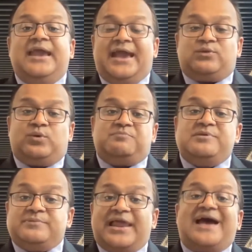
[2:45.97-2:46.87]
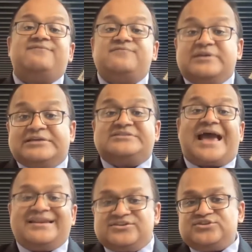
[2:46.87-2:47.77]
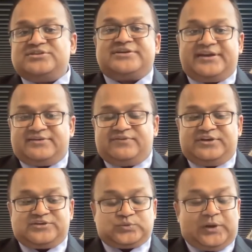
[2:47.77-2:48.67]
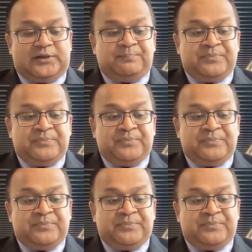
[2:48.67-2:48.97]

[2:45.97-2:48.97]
and where people have challenges in connectivity as well.